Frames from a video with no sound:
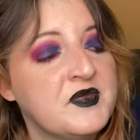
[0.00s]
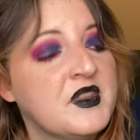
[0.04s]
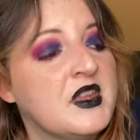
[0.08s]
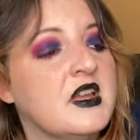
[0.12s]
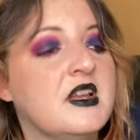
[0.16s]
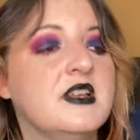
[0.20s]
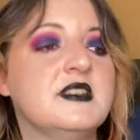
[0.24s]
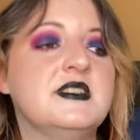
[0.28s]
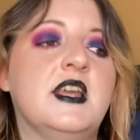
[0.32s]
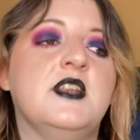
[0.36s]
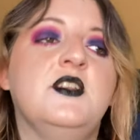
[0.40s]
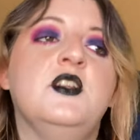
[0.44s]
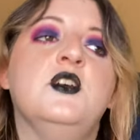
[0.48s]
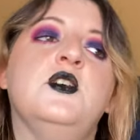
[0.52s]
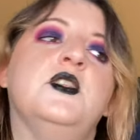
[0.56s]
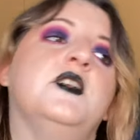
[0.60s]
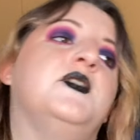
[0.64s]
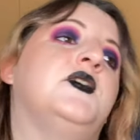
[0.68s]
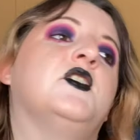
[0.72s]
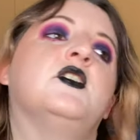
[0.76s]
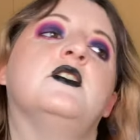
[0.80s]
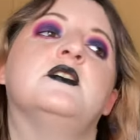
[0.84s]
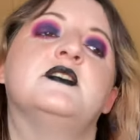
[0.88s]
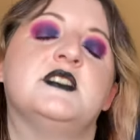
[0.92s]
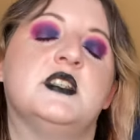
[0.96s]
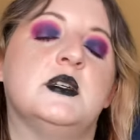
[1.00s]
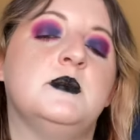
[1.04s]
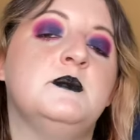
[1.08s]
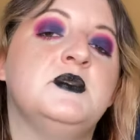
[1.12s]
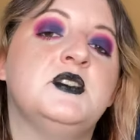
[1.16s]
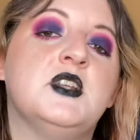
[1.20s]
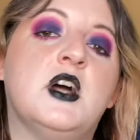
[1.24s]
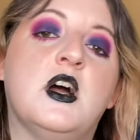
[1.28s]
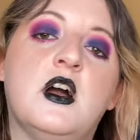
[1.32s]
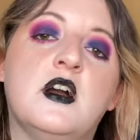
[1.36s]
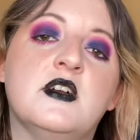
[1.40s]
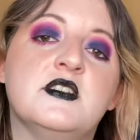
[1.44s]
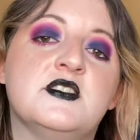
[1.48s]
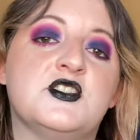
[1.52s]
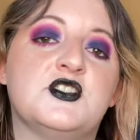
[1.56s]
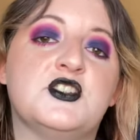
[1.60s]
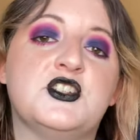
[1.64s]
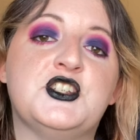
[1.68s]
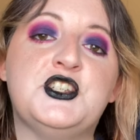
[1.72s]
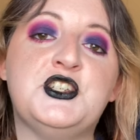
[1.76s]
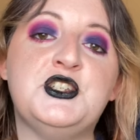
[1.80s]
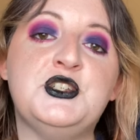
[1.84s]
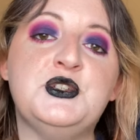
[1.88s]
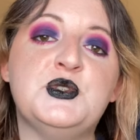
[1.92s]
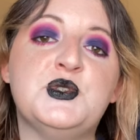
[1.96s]
Because I know that there are some dogs that are
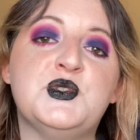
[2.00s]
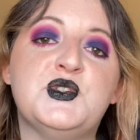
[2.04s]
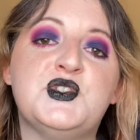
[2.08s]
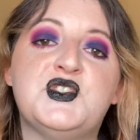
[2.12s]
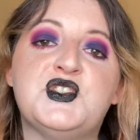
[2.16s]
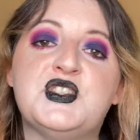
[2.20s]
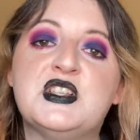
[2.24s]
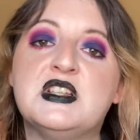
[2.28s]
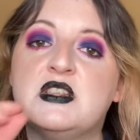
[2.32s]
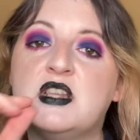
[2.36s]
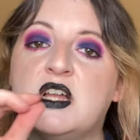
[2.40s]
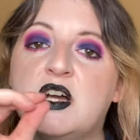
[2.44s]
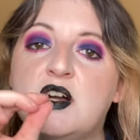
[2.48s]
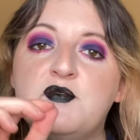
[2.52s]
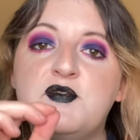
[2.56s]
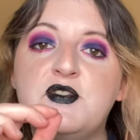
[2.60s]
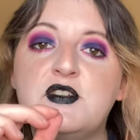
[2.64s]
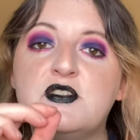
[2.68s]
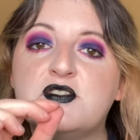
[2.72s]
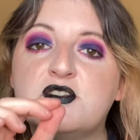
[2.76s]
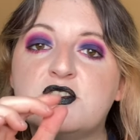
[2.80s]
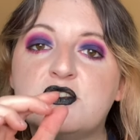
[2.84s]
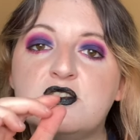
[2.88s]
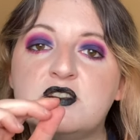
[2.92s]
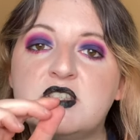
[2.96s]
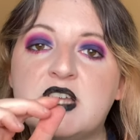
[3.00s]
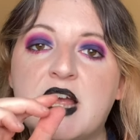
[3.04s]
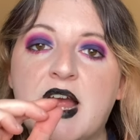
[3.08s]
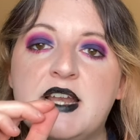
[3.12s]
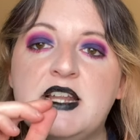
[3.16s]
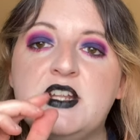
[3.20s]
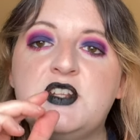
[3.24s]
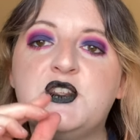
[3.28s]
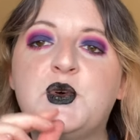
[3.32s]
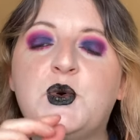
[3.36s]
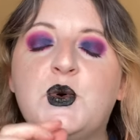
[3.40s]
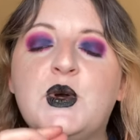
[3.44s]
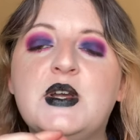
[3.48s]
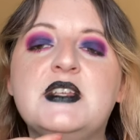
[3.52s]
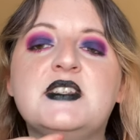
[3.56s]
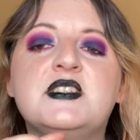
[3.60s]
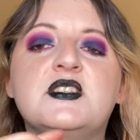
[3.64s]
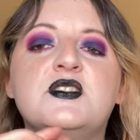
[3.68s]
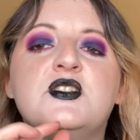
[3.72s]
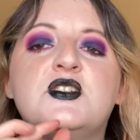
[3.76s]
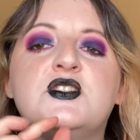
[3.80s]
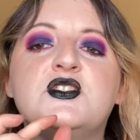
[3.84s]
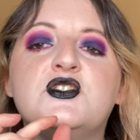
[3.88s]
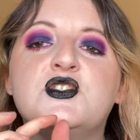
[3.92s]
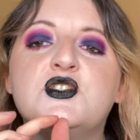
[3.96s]
huge that love those little tiny toys
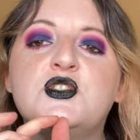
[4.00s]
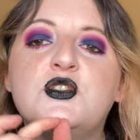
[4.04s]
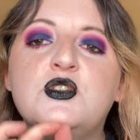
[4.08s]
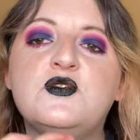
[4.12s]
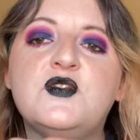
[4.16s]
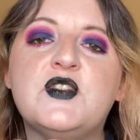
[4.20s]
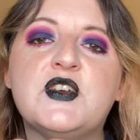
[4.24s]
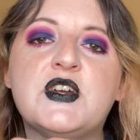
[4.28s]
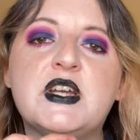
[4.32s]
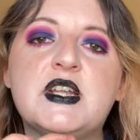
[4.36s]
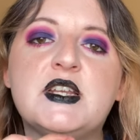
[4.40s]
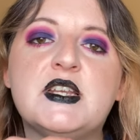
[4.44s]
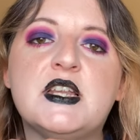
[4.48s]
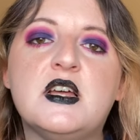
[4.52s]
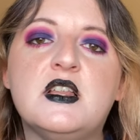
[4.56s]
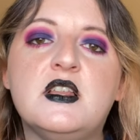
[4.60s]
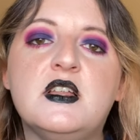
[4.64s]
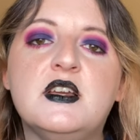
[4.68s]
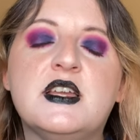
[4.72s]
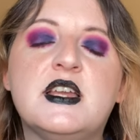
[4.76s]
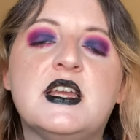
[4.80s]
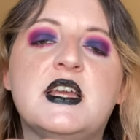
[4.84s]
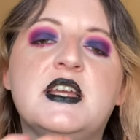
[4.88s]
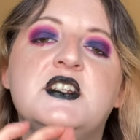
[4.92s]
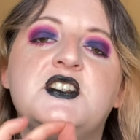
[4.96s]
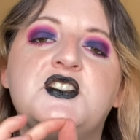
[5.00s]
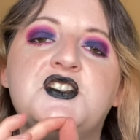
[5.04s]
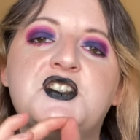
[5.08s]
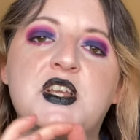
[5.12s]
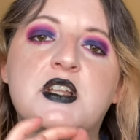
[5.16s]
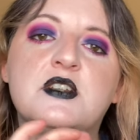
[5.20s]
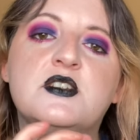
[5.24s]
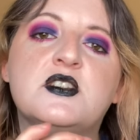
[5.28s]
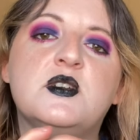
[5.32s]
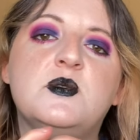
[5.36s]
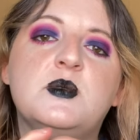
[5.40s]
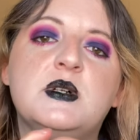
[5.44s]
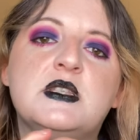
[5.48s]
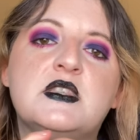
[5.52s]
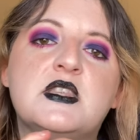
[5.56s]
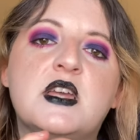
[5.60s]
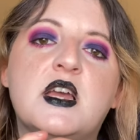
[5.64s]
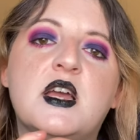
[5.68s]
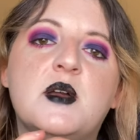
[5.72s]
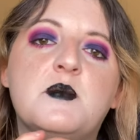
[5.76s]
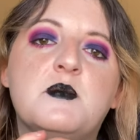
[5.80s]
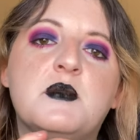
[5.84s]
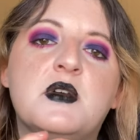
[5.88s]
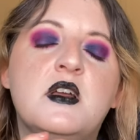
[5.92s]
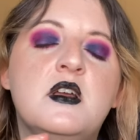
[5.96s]
and they're so very delicate and gentle with
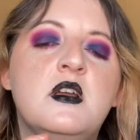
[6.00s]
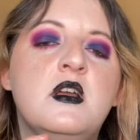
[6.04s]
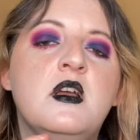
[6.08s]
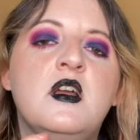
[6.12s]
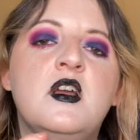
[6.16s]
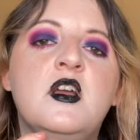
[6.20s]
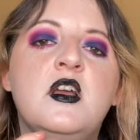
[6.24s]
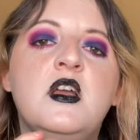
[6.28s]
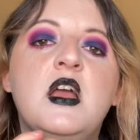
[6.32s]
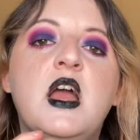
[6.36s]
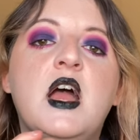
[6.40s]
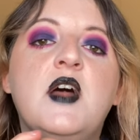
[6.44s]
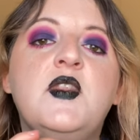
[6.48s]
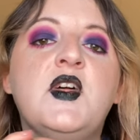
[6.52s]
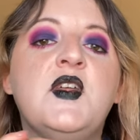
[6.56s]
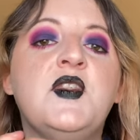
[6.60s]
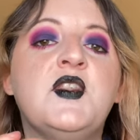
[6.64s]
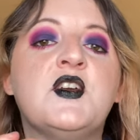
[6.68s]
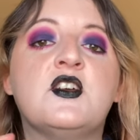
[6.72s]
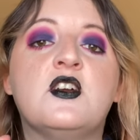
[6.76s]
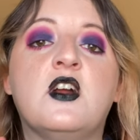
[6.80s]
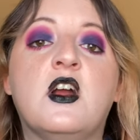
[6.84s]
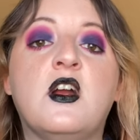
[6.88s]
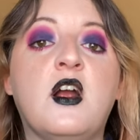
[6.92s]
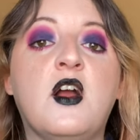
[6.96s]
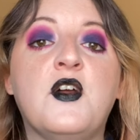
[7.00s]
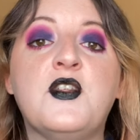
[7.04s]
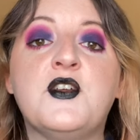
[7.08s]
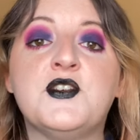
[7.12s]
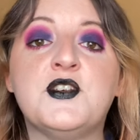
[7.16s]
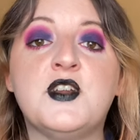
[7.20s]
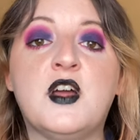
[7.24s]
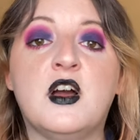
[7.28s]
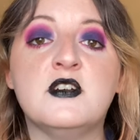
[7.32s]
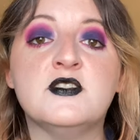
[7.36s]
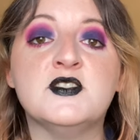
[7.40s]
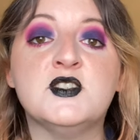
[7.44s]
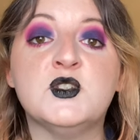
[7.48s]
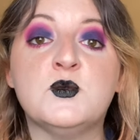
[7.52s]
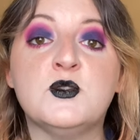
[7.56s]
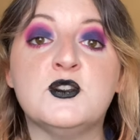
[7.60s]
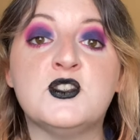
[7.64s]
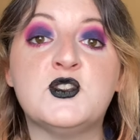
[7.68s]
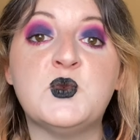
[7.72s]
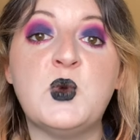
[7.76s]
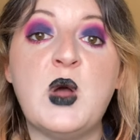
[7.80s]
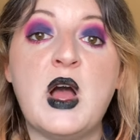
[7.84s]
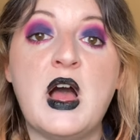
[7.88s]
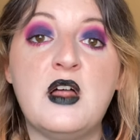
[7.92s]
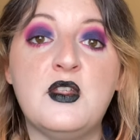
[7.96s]
them. And then there are other dogs that will
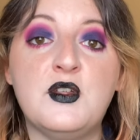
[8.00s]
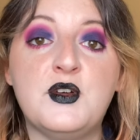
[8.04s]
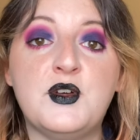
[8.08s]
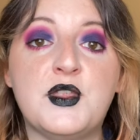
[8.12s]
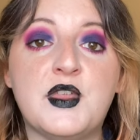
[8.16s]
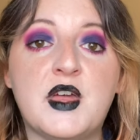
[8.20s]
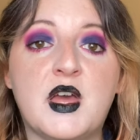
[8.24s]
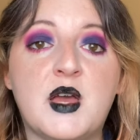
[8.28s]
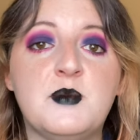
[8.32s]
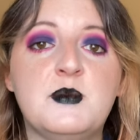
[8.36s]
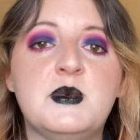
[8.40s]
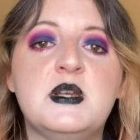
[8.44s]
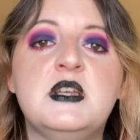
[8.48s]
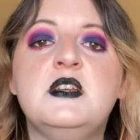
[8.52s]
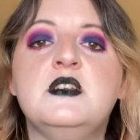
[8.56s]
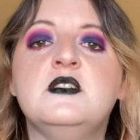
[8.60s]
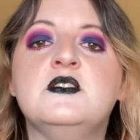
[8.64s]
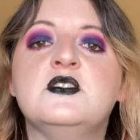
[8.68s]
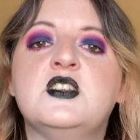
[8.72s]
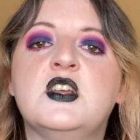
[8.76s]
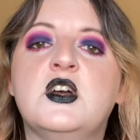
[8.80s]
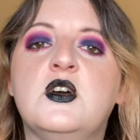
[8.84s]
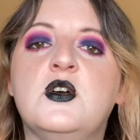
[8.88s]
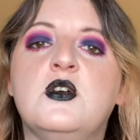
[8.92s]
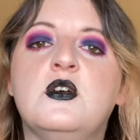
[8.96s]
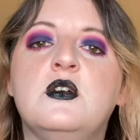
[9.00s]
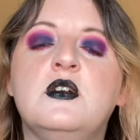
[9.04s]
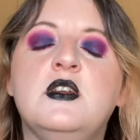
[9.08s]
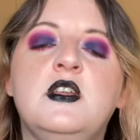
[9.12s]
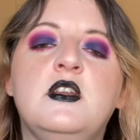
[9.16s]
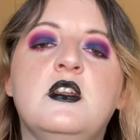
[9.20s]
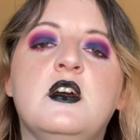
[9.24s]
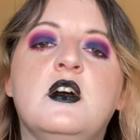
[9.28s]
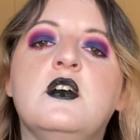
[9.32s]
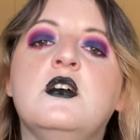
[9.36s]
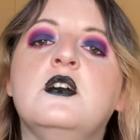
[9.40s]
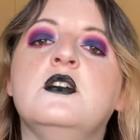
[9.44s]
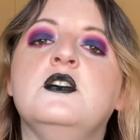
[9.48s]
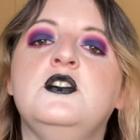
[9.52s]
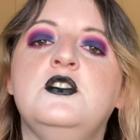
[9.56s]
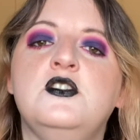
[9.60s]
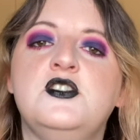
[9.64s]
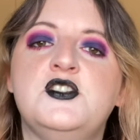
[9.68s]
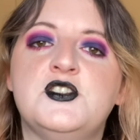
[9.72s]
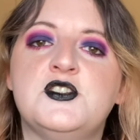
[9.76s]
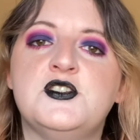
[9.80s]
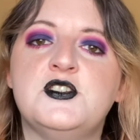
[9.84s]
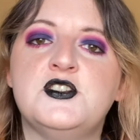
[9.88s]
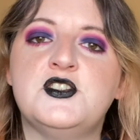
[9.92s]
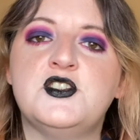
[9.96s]
swallow them. So, you know,
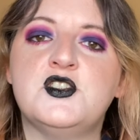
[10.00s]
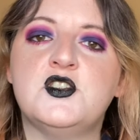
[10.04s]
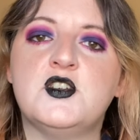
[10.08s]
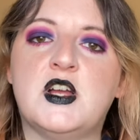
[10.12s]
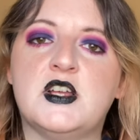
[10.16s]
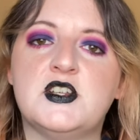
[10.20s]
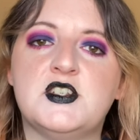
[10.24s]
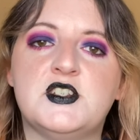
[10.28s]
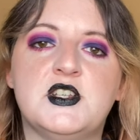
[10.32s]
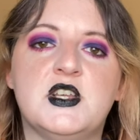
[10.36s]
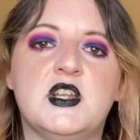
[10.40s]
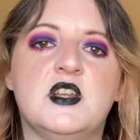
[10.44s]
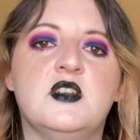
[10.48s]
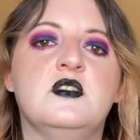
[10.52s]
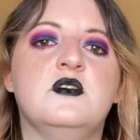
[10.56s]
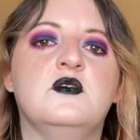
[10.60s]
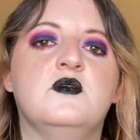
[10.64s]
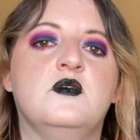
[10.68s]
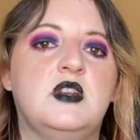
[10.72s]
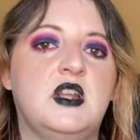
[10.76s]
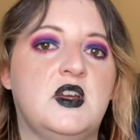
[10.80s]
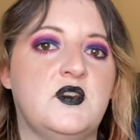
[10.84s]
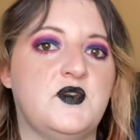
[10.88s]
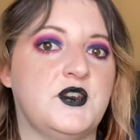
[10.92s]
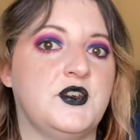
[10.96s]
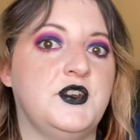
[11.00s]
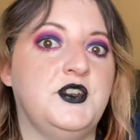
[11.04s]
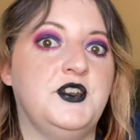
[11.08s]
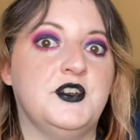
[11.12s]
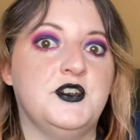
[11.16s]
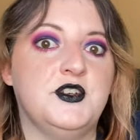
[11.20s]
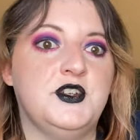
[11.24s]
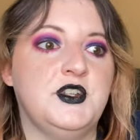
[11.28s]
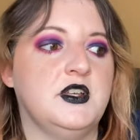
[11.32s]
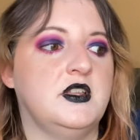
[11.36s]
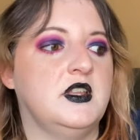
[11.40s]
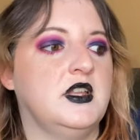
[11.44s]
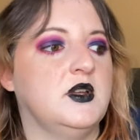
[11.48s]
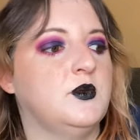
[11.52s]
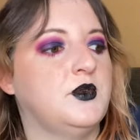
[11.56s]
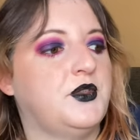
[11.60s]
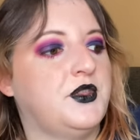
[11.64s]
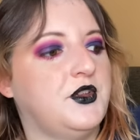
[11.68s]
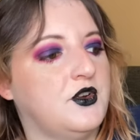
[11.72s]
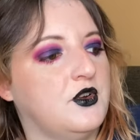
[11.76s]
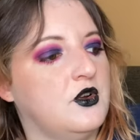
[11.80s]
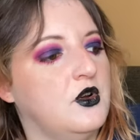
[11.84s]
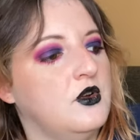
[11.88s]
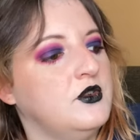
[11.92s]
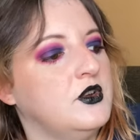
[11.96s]
use your discretion whenever you're dealing with
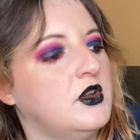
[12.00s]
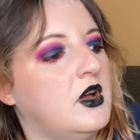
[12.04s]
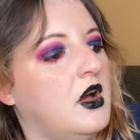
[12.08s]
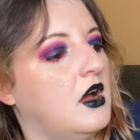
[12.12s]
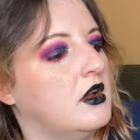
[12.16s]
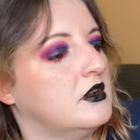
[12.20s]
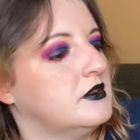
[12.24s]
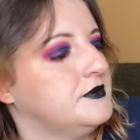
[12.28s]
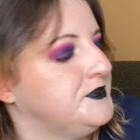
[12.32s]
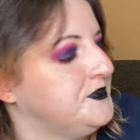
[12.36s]
your own dog.